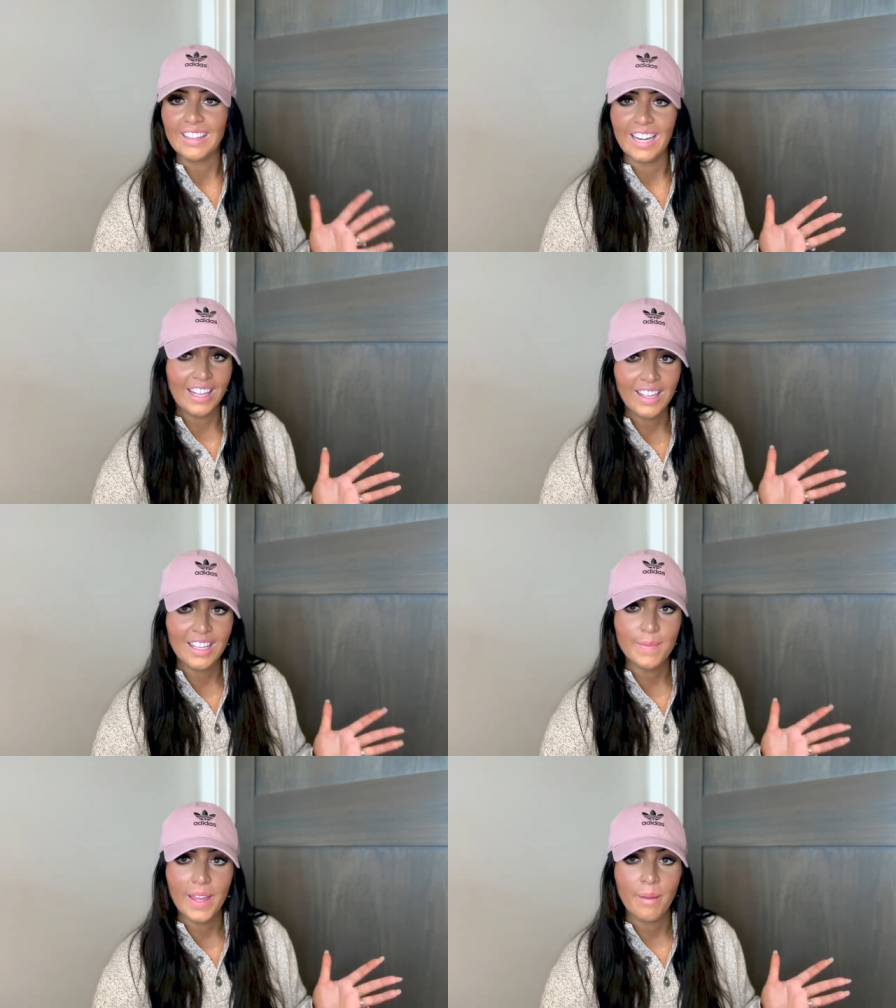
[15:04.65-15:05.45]
that I can
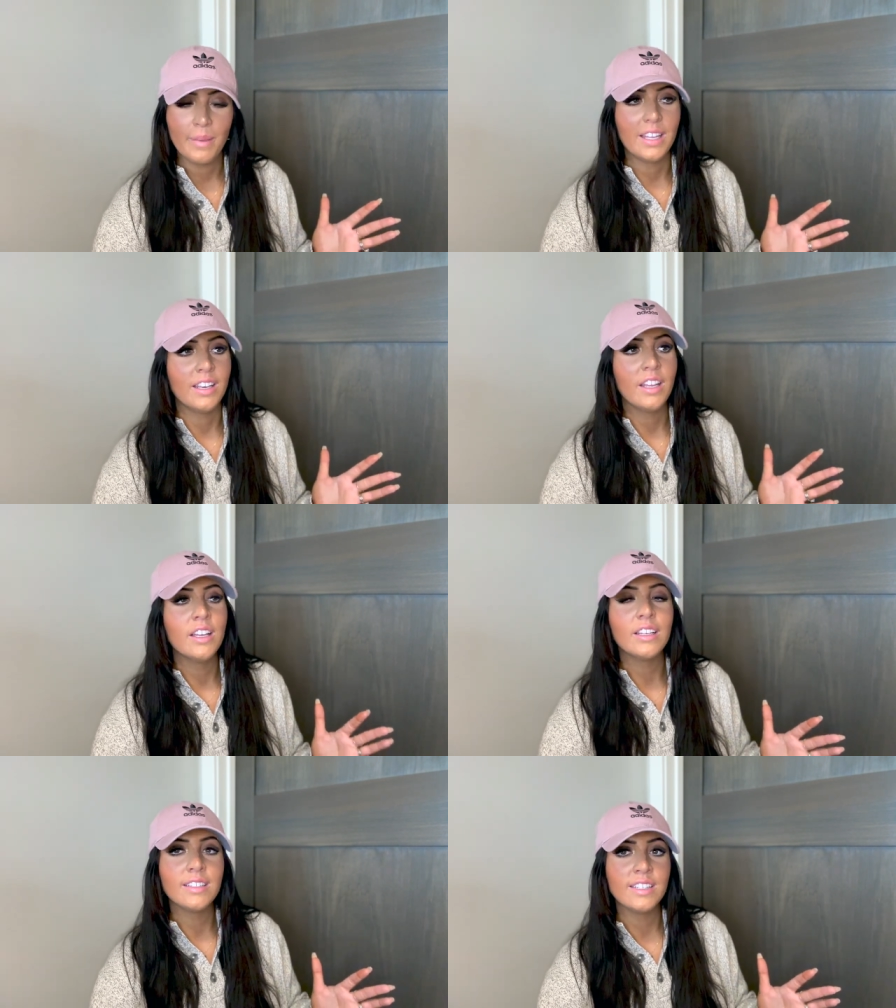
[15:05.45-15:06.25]
keep them
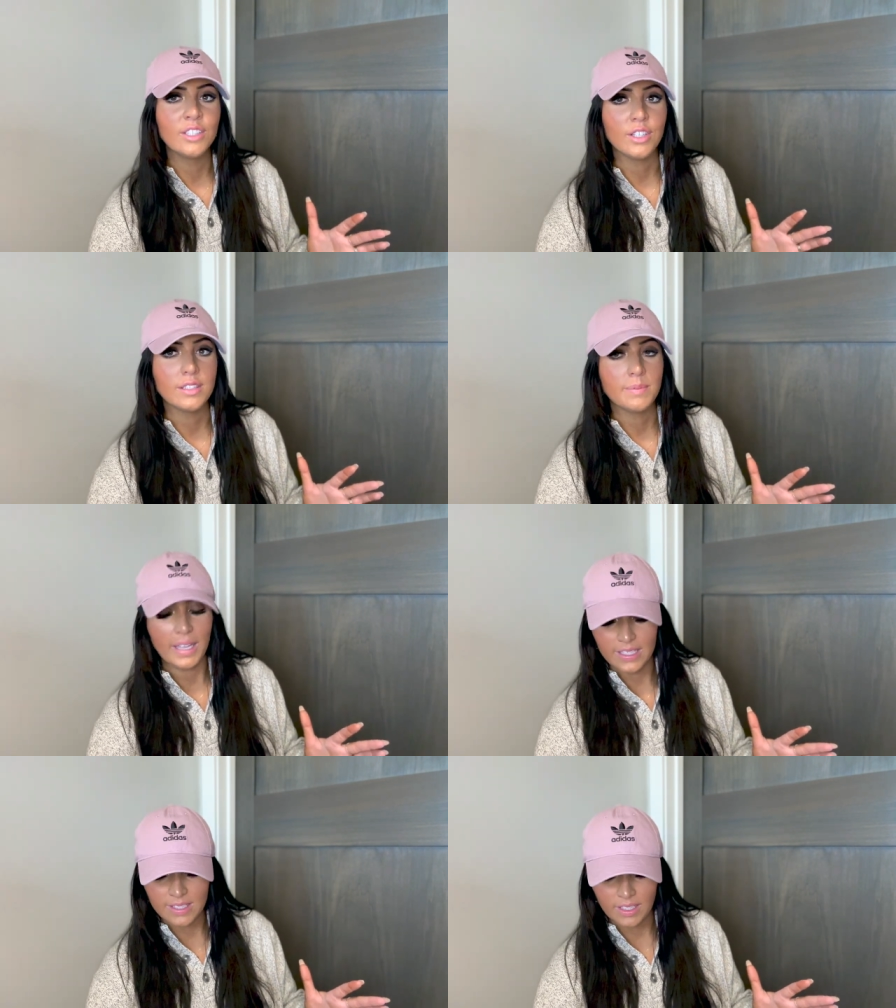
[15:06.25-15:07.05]
in good space